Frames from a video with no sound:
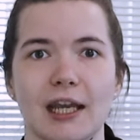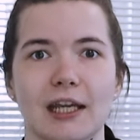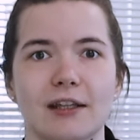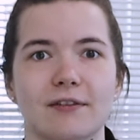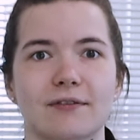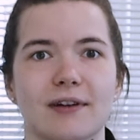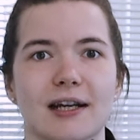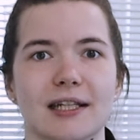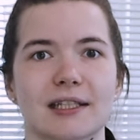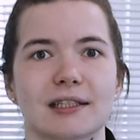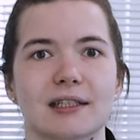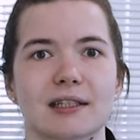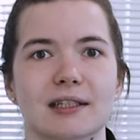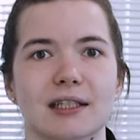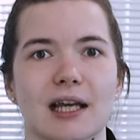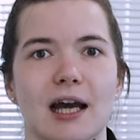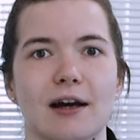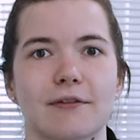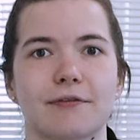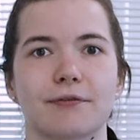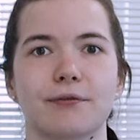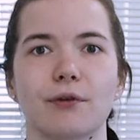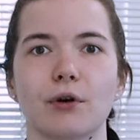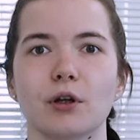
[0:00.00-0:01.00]
Investors
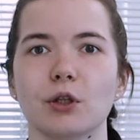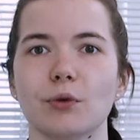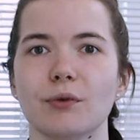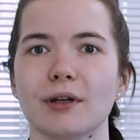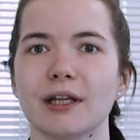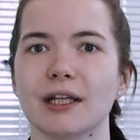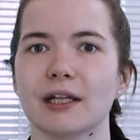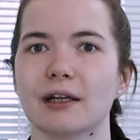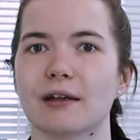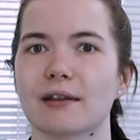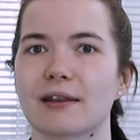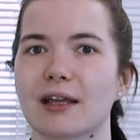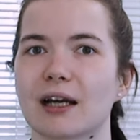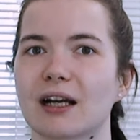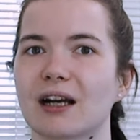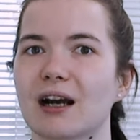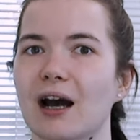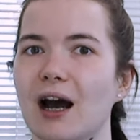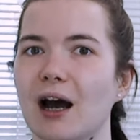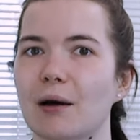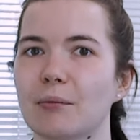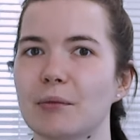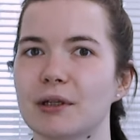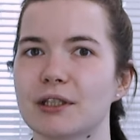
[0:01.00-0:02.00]
are following the
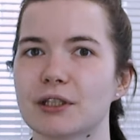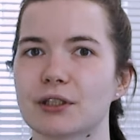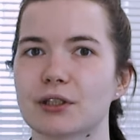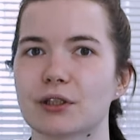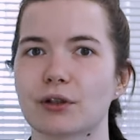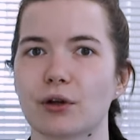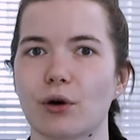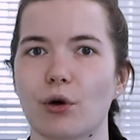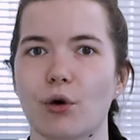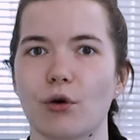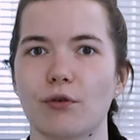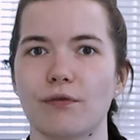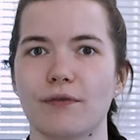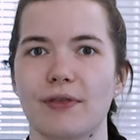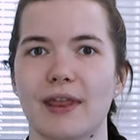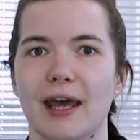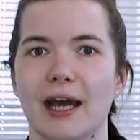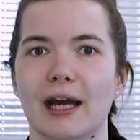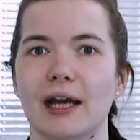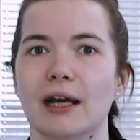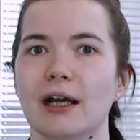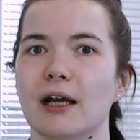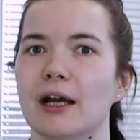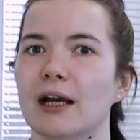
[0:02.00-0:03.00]
comments of
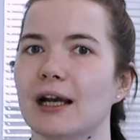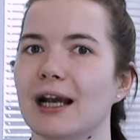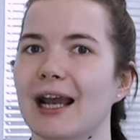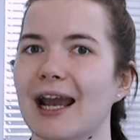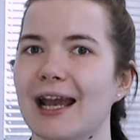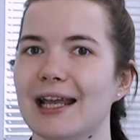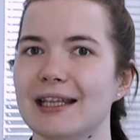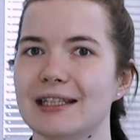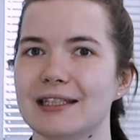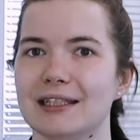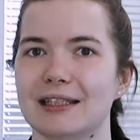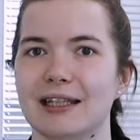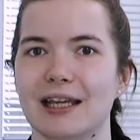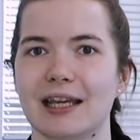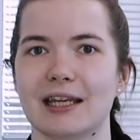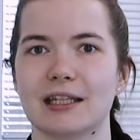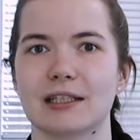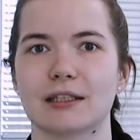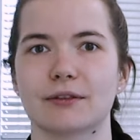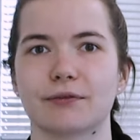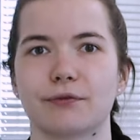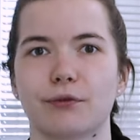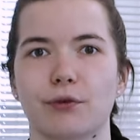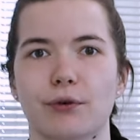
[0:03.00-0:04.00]
the
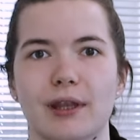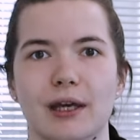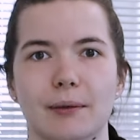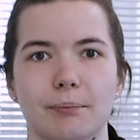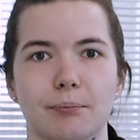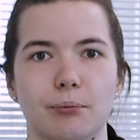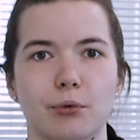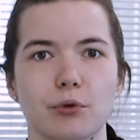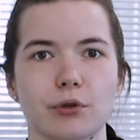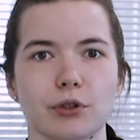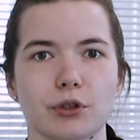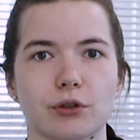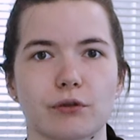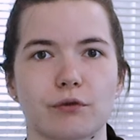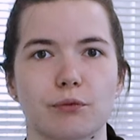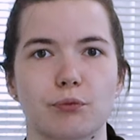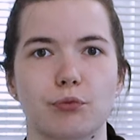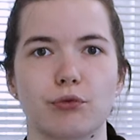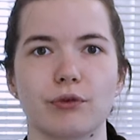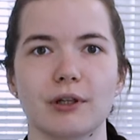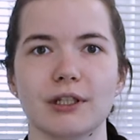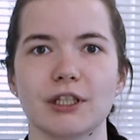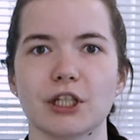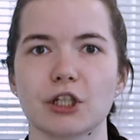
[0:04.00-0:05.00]
candidates for the post of
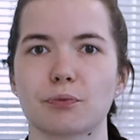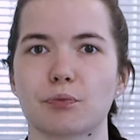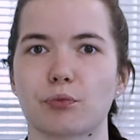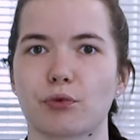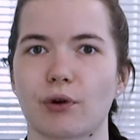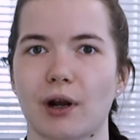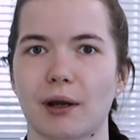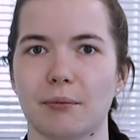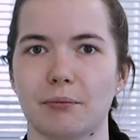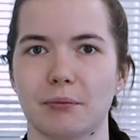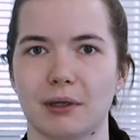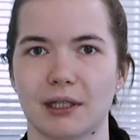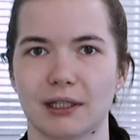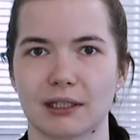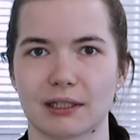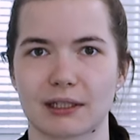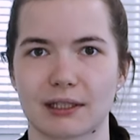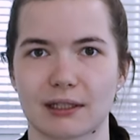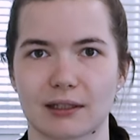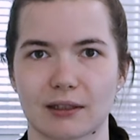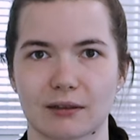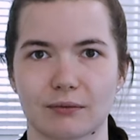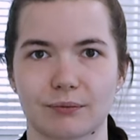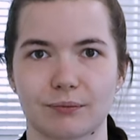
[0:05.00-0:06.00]
British Prime
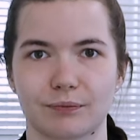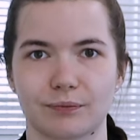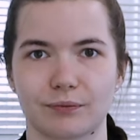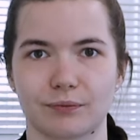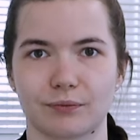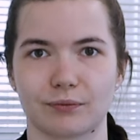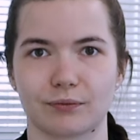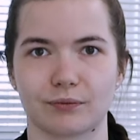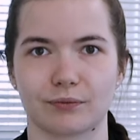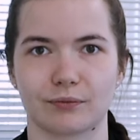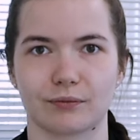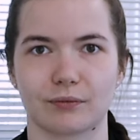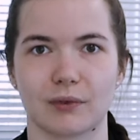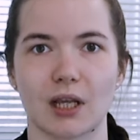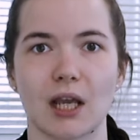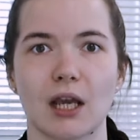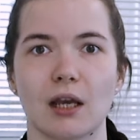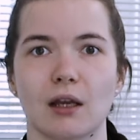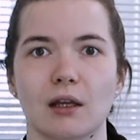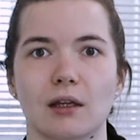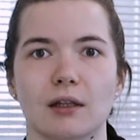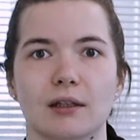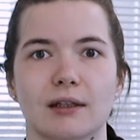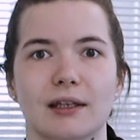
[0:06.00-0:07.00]
Minister.
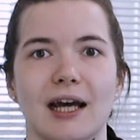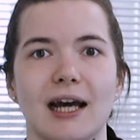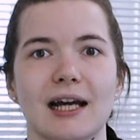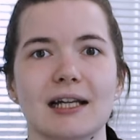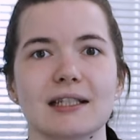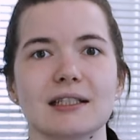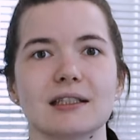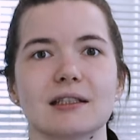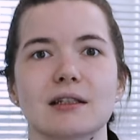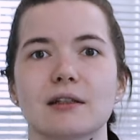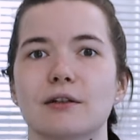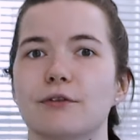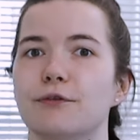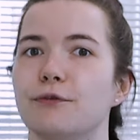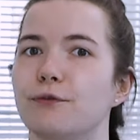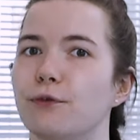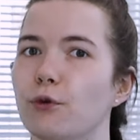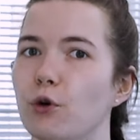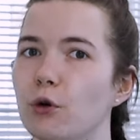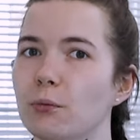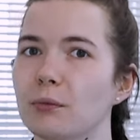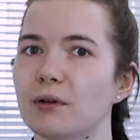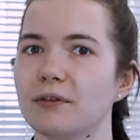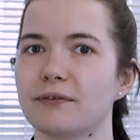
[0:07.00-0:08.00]
Thus,
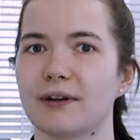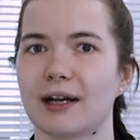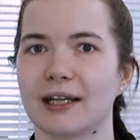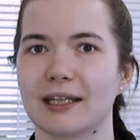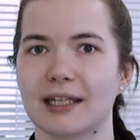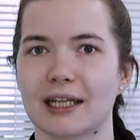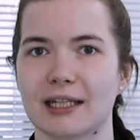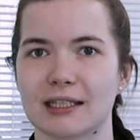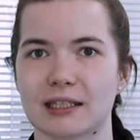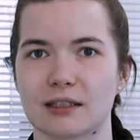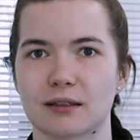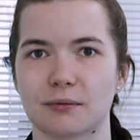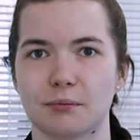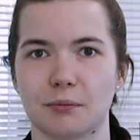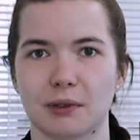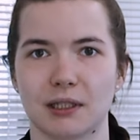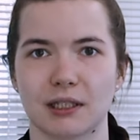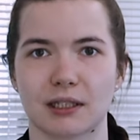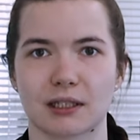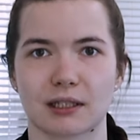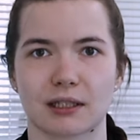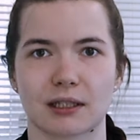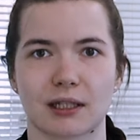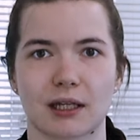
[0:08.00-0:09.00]
former Finance
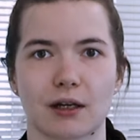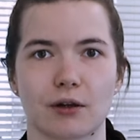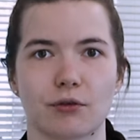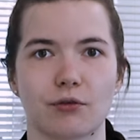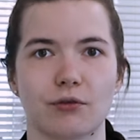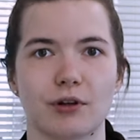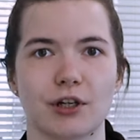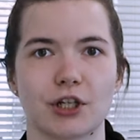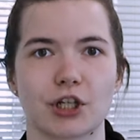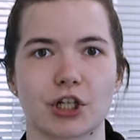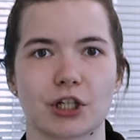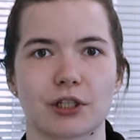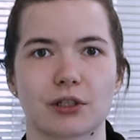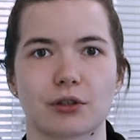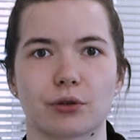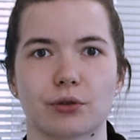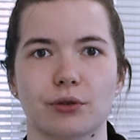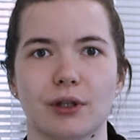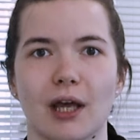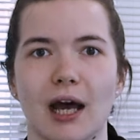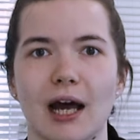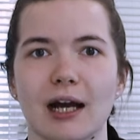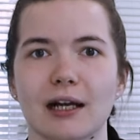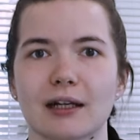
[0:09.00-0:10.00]
Minister Rishi
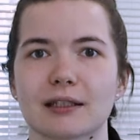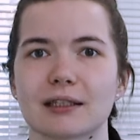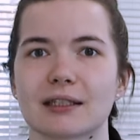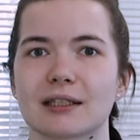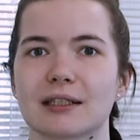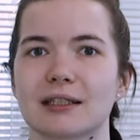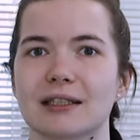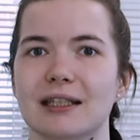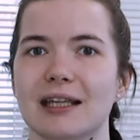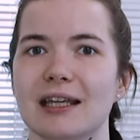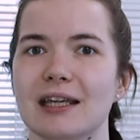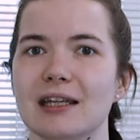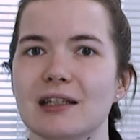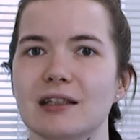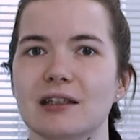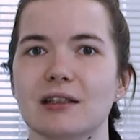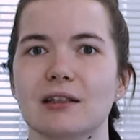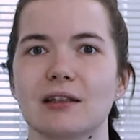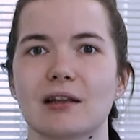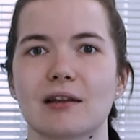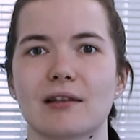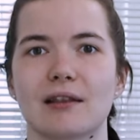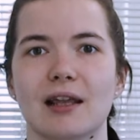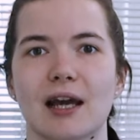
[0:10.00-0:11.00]
Sunak
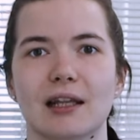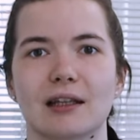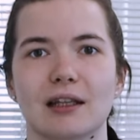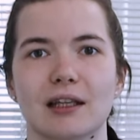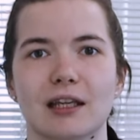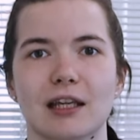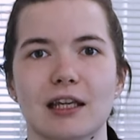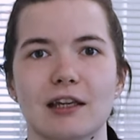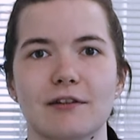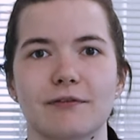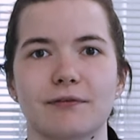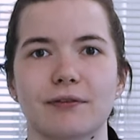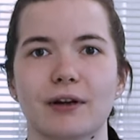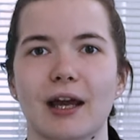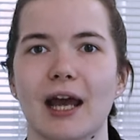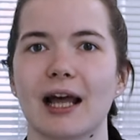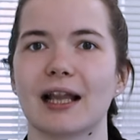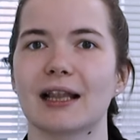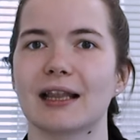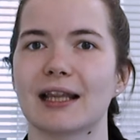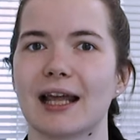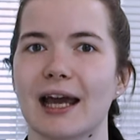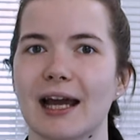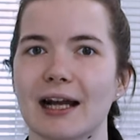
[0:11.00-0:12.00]
stated that if
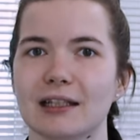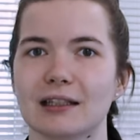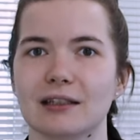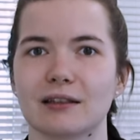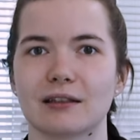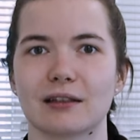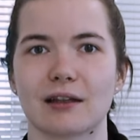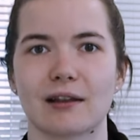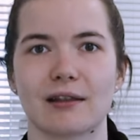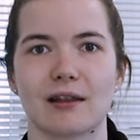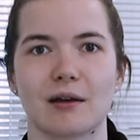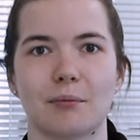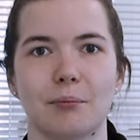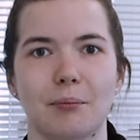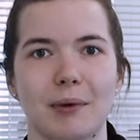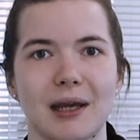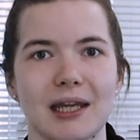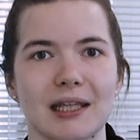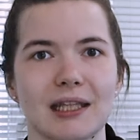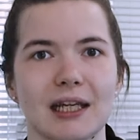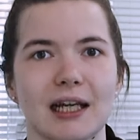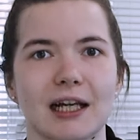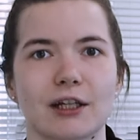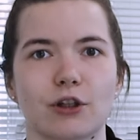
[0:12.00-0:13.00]
elected, the
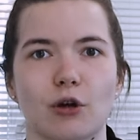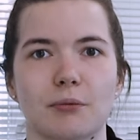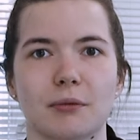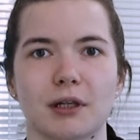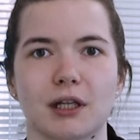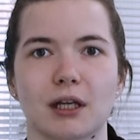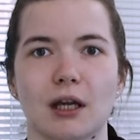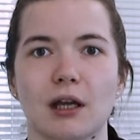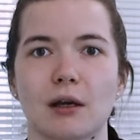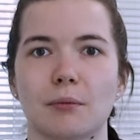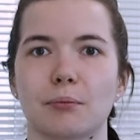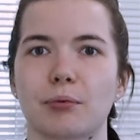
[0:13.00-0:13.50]
main economic